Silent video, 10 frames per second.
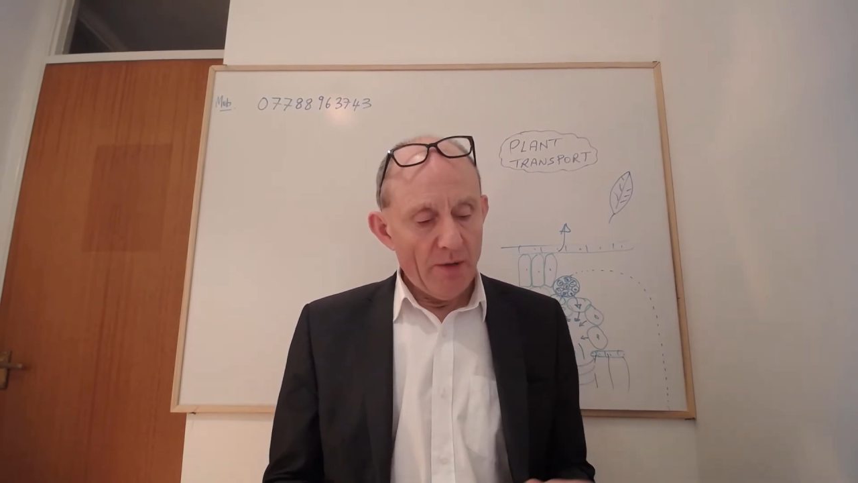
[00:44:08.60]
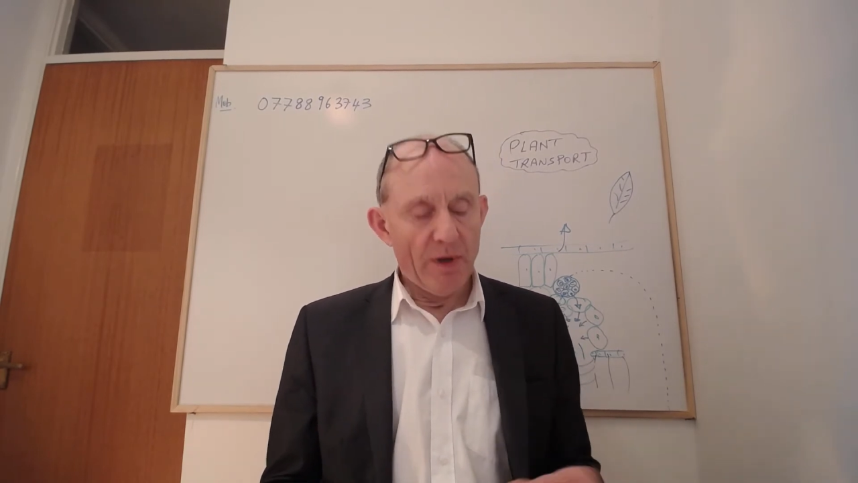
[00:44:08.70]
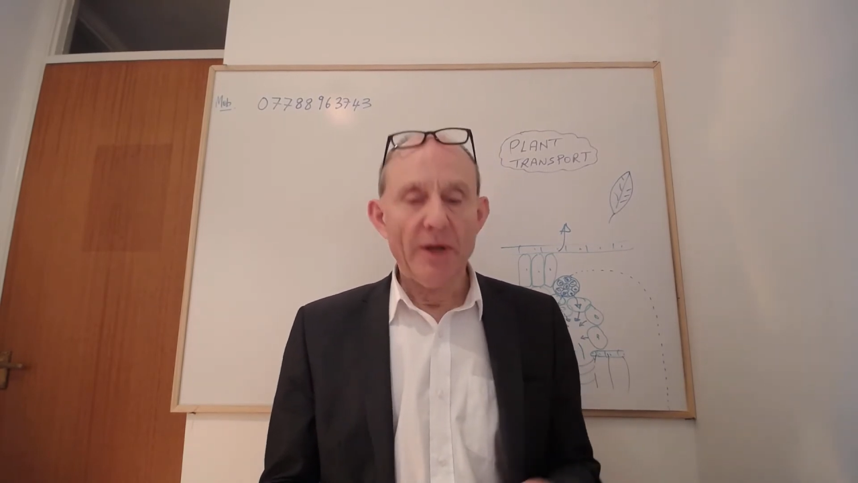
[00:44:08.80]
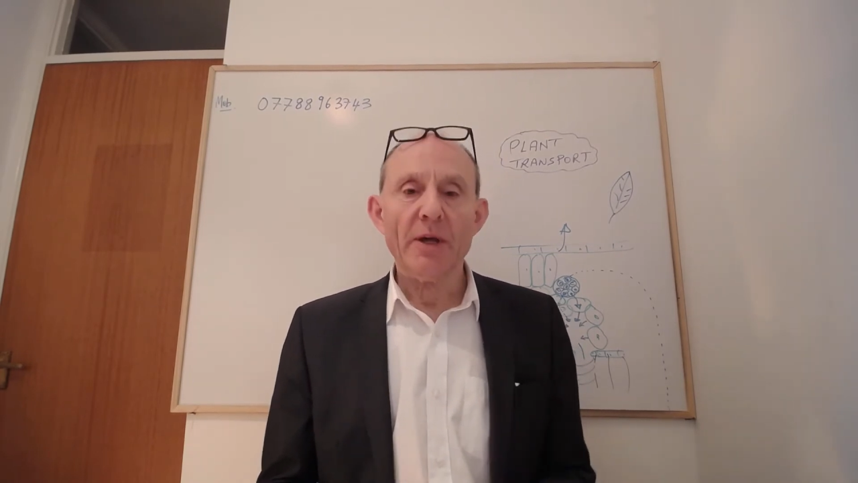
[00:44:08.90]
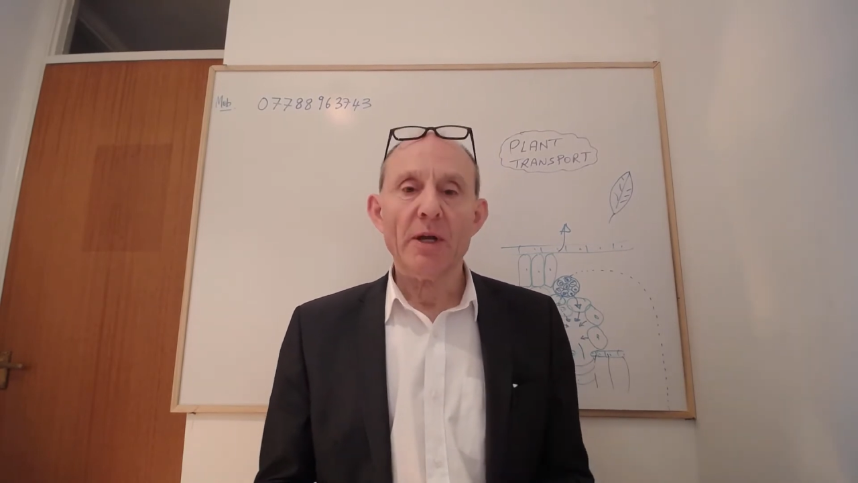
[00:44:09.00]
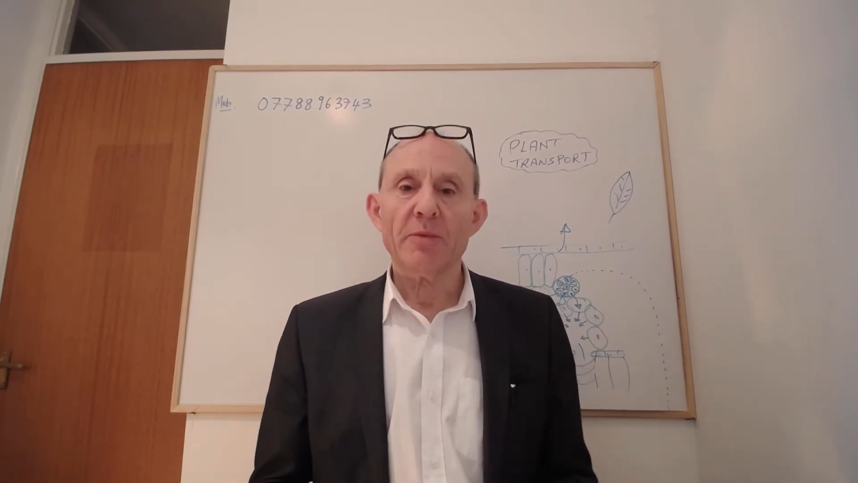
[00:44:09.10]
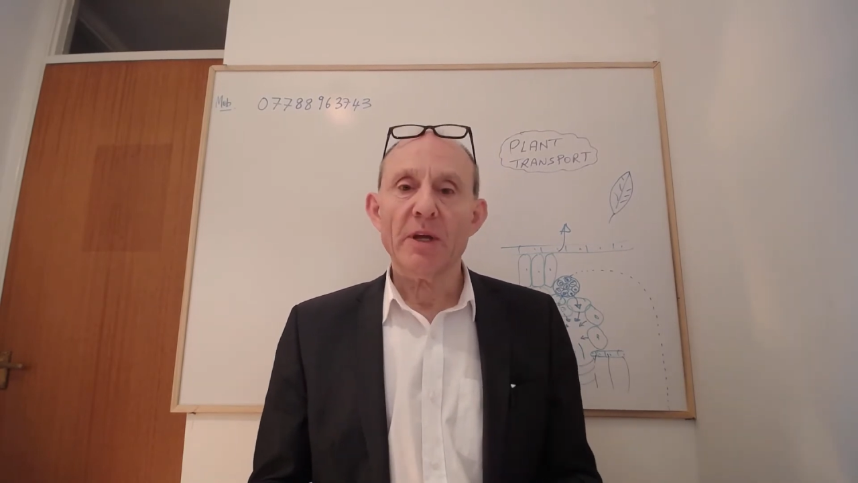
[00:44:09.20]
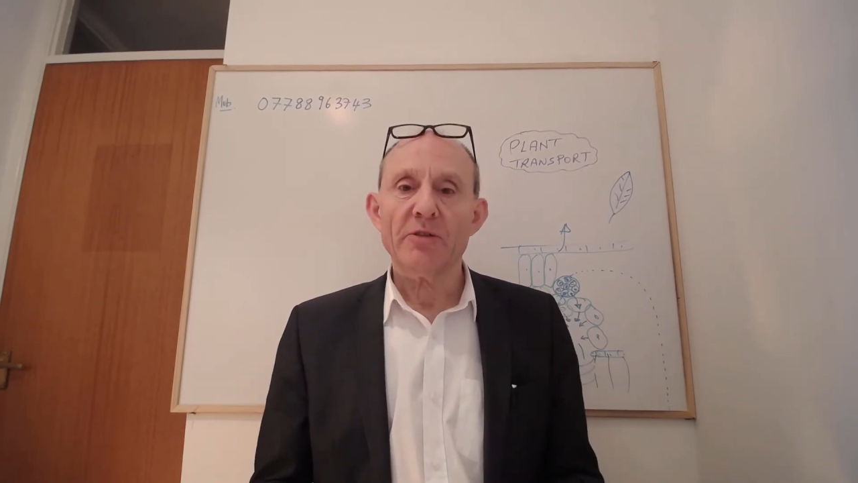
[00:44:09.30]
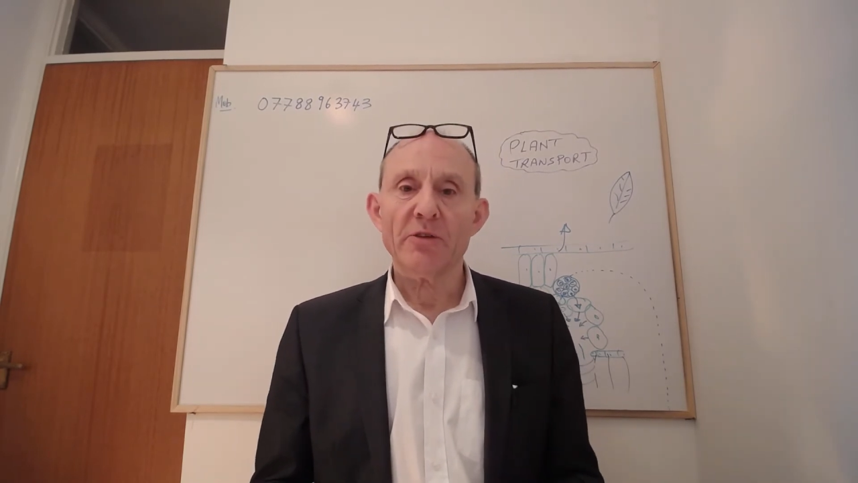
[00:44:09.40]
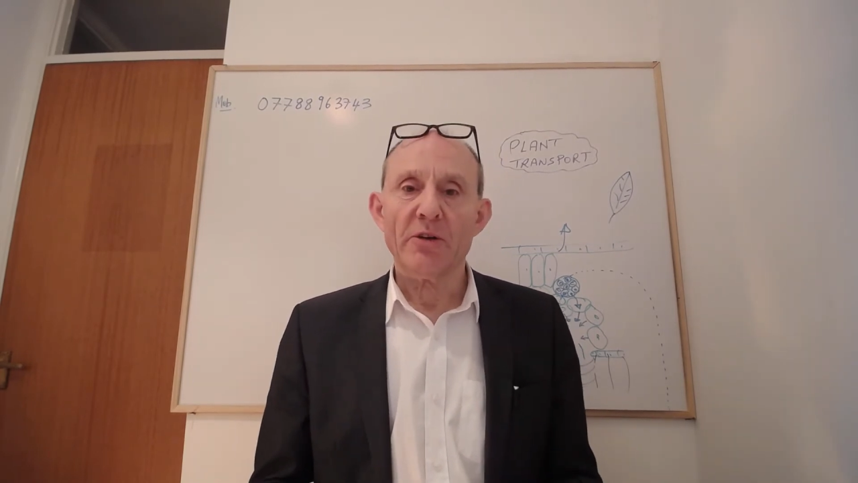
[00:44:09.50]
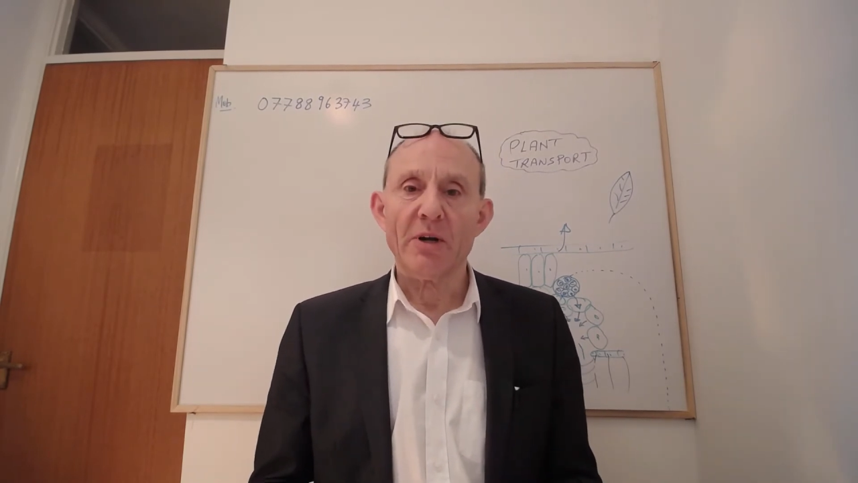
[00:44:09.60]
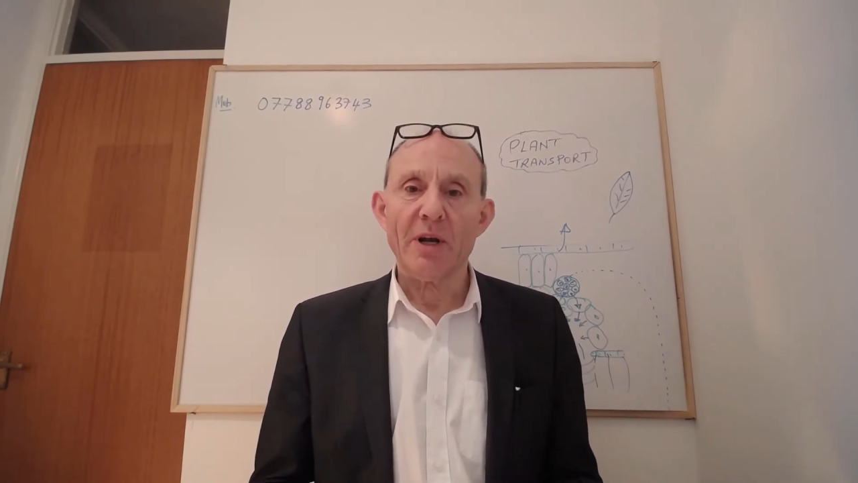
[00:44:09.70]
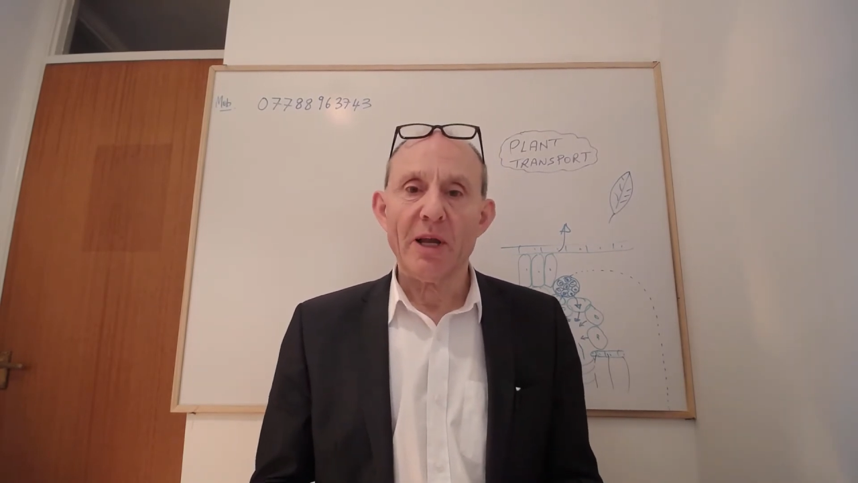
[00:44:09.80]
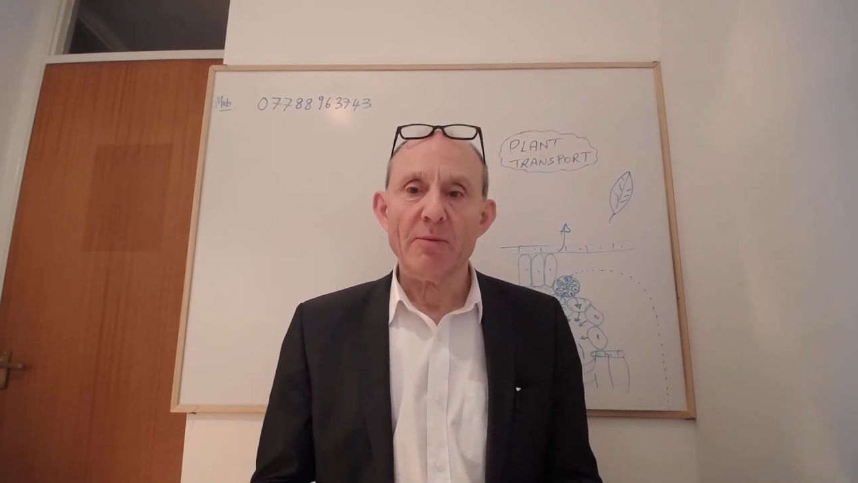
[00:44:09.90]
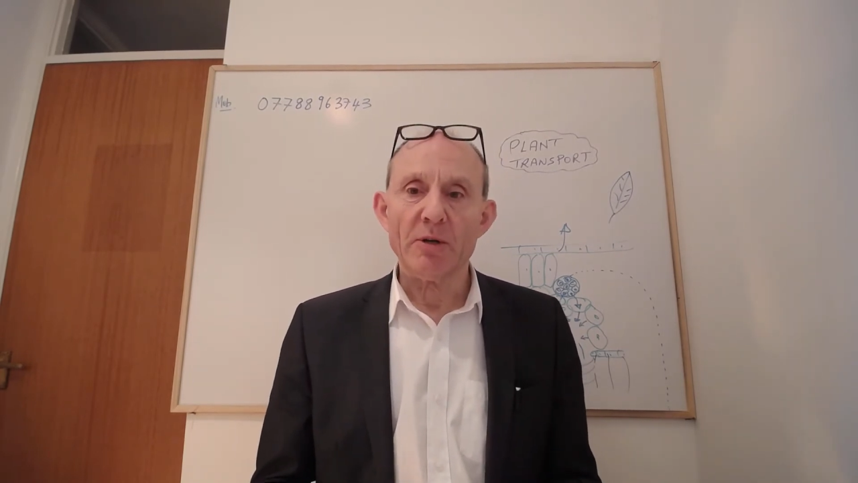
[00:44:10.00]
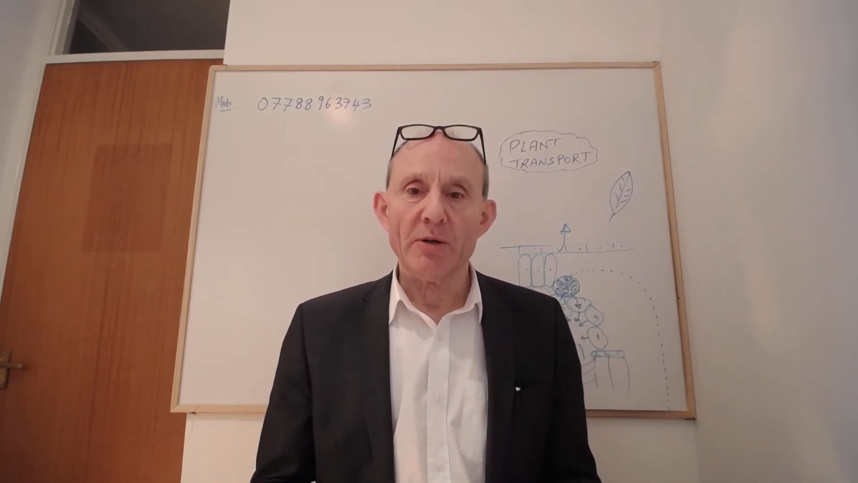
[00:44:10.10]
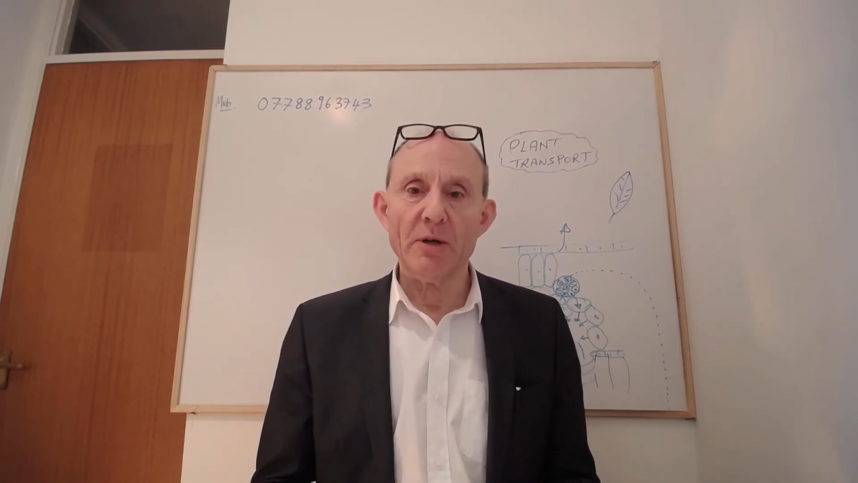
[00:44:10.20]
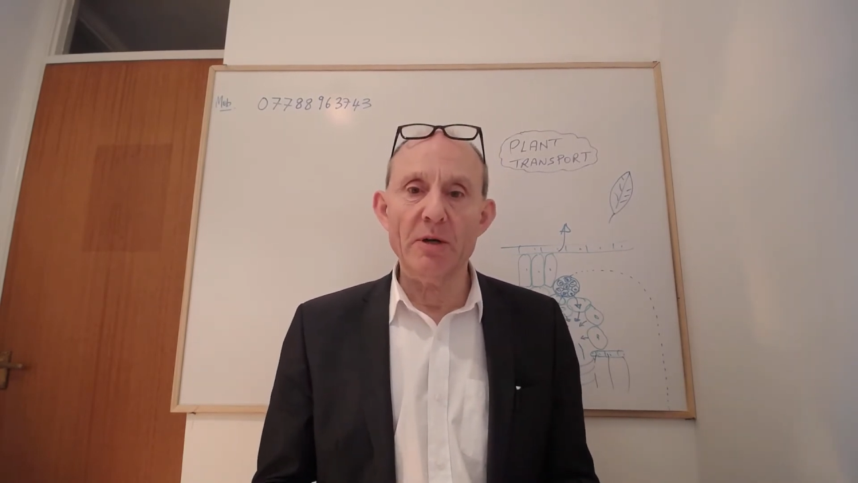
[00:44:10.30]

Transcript: Plant adaptations to climate.